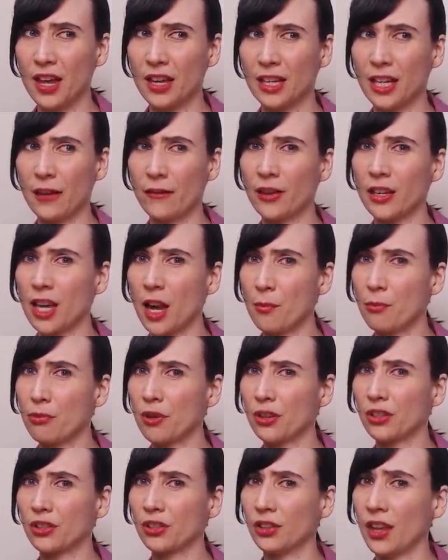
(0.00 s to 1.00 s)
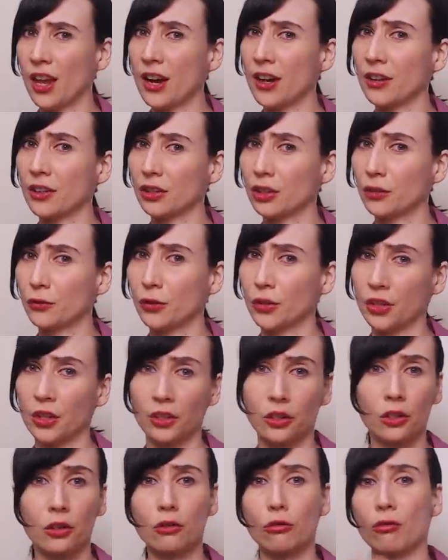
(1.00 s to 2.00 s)
giving up what's theirs for the
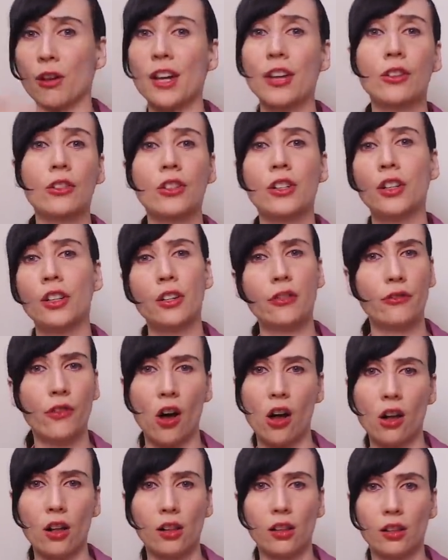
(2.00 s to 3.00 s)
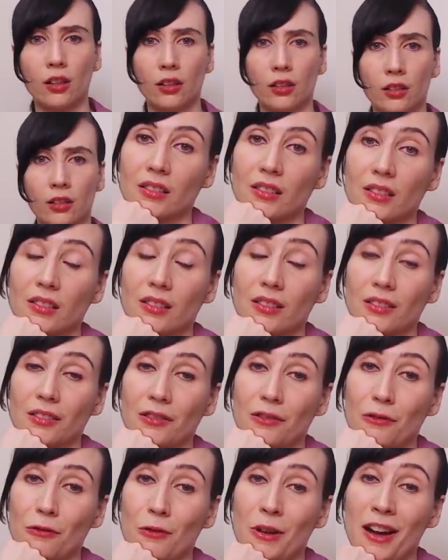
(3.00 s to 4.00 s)
greater good of all.
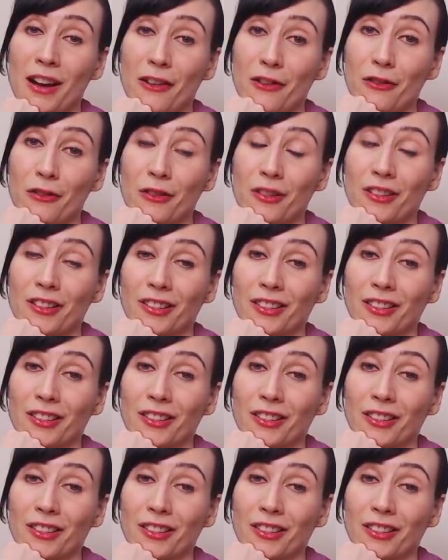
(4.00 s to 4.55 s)
Wow,